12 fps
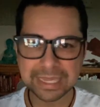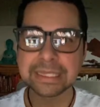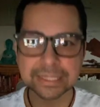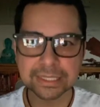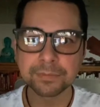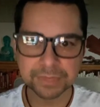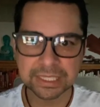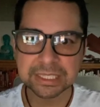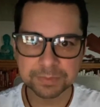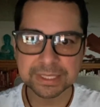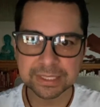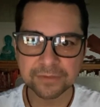mean
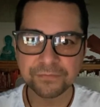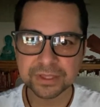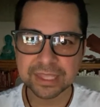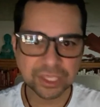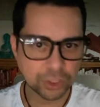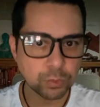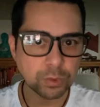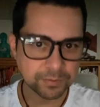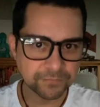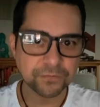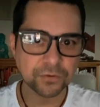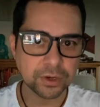something specific that you
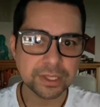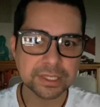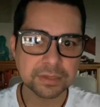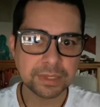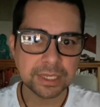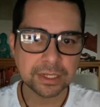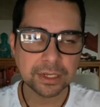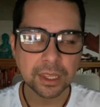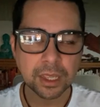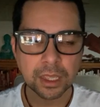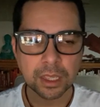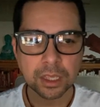would prefer it to
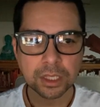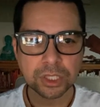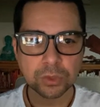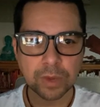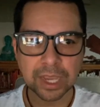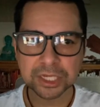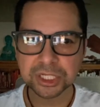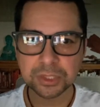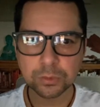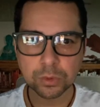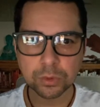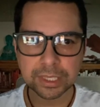mean, you
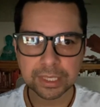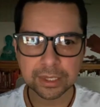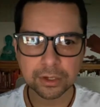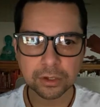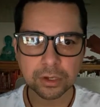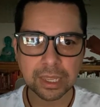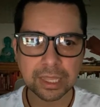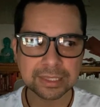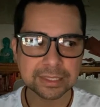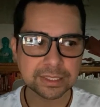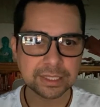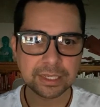actually will hear
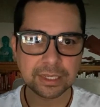and